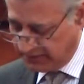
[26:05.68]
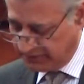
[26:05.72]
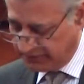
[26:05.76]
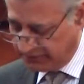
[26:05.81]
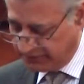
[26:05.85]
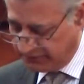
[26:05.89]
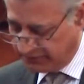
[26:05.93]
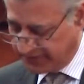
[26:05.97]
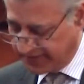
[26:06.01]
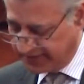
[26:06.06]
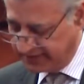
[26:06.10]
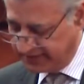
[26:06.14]

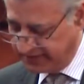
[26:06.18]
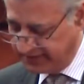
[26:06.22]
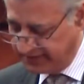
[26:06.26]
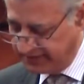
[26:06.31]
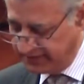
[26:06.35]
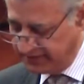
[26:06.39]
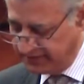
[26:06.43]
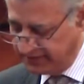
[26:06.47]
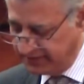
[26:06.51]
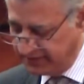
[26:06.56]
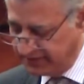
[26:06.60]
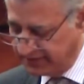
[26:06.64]

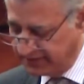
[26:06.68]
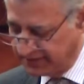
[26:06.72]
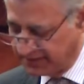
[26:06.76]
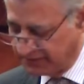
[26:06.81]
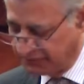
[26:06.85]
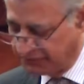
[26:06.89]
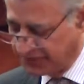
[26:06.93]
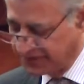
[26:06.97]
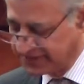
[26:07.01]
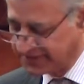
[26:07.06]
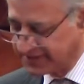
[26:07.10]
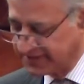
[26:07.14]
Finally, the
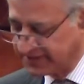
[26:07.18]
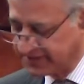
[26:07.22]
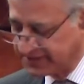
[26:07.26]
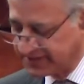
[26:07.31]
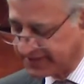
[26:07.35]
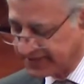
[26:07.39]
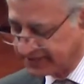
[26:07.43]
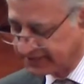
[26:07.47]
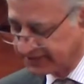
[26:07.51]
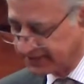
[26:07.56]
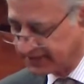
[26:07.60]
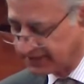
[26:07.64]
fiscal
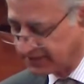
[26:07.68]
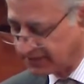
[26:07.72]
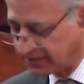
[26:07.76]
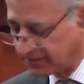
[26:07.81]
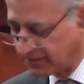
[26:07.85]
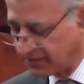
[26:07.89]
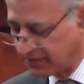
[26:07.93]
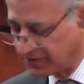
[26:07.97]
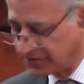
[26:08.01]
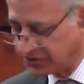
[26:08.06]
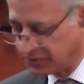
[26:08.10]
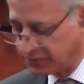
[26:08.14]
sector
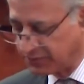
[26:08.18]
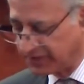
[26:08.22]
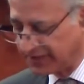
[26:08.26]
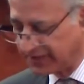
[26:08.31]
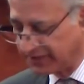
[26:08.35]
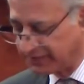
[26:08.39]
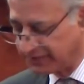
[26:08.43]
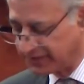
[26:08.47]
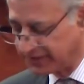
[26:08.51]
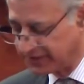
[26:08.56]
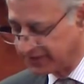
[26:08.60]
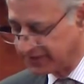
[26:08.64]
also
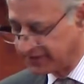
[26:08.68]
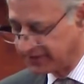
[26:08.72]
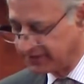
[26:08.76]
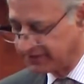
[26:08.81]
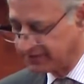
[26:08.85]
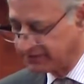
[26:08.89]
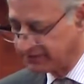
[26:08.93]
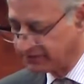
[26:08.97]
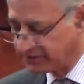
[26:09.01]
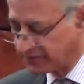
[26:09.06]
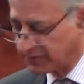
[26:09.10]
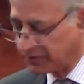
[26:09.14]
benefited
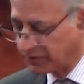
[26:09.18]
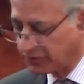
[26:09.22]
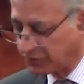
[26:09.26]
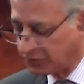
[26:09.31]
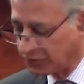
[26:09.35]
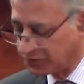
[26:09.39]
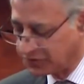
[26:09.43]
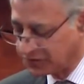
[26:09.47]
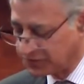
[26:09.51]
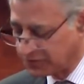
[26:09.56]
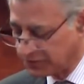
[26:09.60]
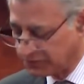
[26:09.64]
from a
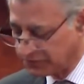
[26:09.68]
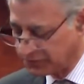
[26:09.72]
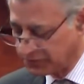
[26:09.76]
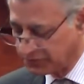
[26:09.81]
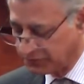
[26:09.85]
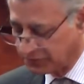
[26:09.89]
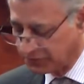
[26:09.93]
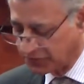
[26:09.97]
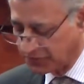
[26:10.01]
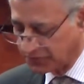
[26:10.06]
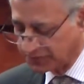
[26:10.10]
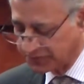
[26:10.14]
host of
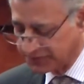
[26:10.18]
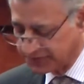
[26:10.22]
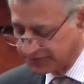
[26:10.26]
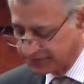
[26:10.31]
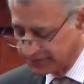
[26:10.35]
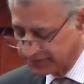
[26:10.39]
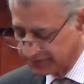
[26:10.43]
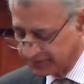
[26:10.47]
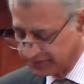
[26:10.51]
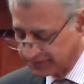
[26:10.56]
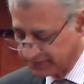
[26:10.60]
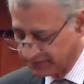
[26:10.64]

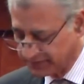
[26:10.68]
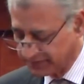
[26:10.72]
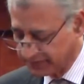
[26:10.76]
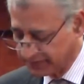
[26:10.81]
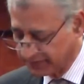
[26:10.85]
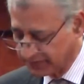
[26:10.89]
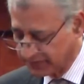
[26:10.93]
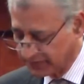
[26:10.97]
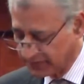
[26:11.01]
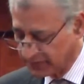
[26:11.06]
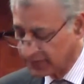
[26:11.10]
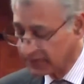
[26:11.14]
reforms.
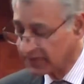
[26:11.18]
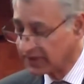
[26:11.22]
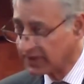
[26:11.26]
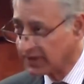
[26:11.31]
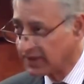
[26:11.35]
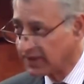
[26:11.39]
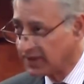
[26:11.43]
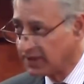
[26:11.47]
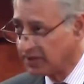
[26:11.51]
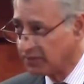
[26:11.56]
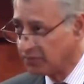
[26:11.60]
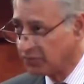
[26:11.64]

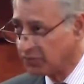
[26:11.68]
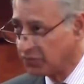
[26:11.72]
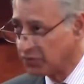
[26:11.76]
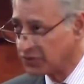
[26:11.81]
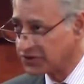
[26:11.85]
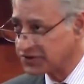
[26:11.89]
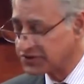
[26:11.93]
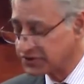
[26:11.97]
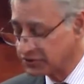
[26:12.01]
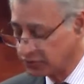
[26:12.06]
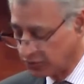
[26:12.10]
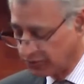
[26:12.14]

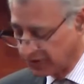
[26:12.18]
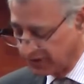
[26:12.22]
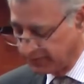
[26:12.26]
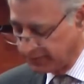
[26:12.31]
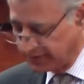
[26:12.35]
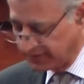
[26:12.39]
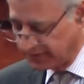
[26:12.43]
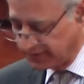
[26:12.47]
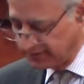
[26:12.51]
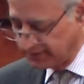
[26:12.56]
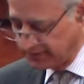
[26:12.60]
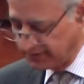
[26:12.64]
Most
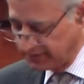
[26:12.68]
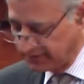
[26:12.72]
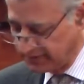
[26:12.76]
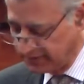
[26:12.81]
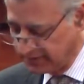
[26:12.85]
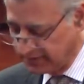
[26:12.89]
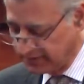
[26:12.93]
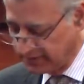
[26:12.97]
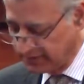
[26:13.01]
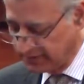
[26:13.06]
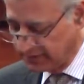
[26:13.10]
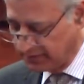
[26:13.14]
notable
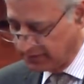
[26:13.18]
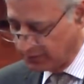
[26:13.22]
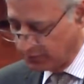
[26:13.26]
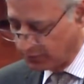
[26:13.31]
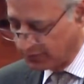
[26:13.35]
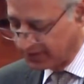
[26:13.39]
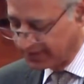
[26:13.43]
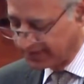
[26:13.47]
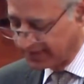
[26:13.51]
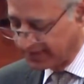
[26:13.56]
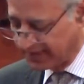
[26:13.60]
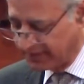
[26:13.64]

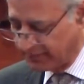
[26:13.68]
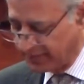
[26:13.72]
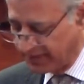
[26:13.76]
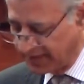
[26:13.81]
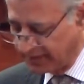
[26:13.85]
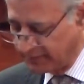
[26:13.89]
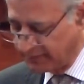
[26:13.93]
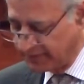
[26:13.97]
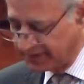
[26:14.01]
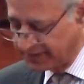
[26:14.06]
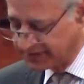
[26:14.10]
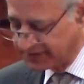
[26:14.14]
were the
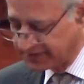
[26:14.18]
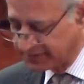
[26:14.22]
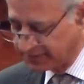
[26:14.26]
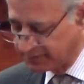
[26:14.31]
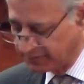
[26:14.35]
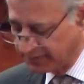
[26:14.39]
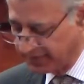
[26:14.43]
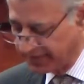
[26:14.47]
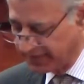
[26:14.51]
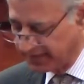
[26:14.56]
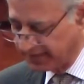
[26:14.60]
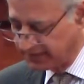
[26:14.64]
amendments
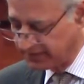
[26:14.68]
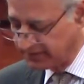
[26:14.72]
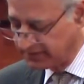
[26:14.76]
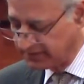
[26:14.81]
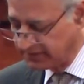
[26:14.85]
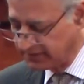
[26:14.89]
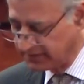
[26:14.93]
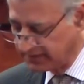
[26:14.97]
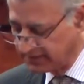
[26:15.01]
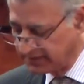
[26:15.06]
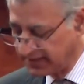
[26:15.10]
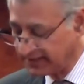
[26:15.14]
made
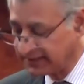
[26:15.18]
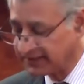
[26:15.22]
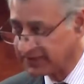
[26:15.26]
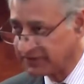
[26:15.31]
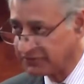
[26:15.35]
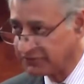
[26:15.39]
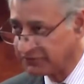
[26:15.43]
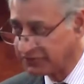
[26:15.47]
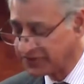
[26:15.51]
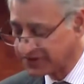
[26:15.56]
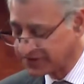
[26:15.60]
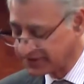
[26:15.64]
in the
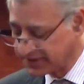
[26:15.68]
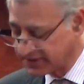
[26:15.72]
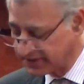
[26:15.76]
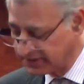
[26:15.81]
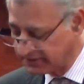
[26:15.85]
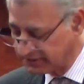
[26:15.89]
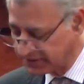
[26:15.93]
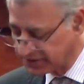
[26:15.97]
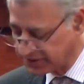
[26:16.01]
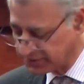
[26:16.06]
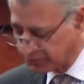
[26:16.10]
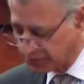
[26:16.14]
Fiscal
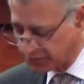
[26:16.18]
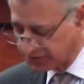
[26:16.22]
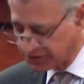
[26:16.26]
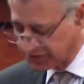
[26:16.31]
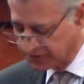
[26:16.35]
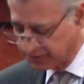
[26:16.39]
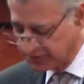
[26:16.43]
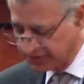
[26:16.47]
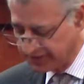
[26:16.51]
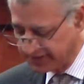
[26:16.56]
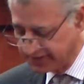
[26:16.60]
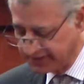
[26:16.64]

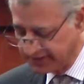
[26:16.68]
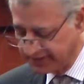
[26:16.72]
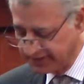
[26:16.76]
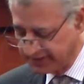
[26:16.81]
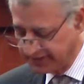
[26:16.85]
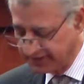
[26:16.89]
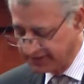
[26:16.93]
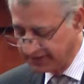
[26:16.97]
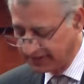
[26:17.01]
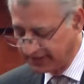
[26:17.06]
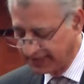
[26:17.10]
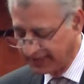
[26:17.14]

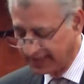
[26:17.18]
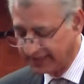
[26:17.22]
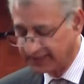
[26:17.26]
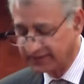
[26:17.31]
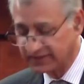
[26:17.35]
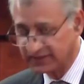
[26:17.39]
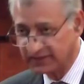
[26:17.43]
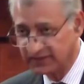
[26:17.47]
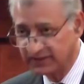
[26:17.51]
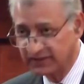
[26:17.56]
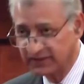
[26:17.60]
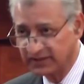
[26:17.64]
Responsibility
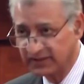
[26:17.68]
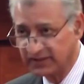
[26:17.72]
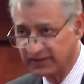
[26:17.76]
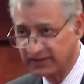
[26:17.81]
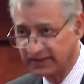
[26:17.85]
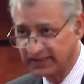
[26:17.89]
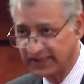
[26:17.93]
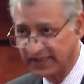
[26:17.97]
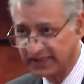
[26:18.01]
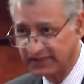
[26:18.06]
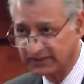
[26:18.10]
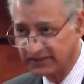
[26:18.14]
and
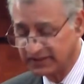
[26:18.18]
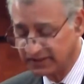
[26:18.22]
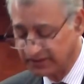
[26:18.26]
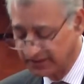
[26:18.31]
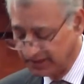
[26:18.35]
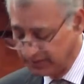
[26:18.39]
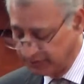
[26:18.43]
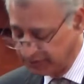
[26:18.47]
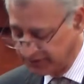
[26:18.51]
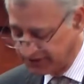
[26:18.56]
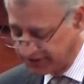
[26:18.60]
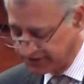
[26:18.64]
Debt
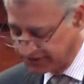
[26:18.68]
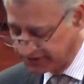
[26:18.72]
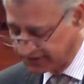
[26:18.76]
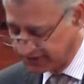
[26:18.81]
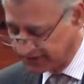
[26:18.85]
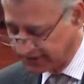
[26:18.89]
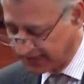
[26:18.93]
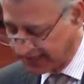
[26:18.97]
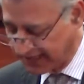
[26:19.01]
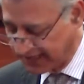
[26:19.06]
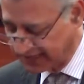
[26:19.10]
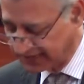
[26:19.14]

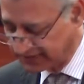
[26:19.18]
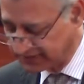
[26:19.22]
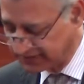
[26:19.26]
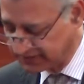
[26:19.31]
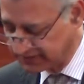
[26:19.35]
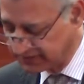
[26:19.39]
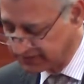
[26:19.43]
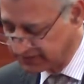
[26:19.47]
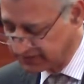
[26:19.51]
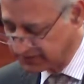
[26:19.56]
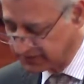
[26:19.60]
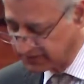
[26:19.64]
Limitation Act
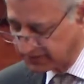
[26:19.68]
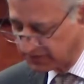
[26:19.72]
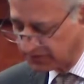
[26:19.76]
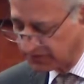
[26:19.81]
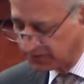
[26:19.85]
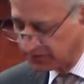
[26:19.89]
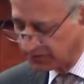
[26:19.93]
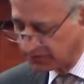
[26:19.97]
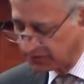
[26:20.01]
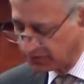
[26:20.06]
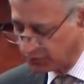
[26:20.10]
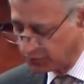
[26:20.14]

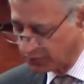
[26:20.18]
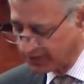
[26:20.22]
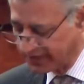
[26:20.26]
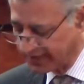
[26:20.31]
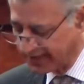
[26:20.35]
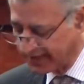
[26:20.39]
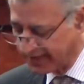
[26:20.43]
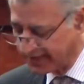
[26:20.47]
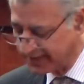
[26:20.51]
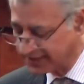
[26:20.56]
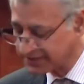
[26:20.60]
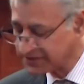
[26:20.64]
to
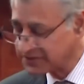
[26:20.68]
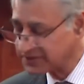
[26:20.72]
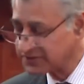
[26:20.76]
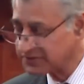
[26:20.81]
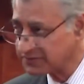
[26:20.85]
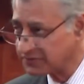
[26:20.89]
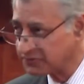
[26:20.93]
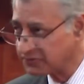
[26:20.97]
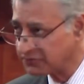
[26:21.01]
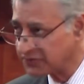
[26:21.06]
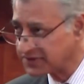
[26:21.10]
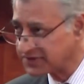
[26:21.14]
enhance
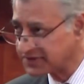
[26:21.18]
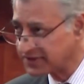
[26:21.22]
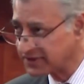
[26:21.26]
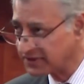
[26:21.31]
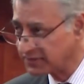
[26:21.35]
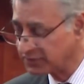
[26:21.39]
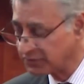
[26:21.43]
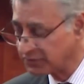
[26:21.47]
fiscal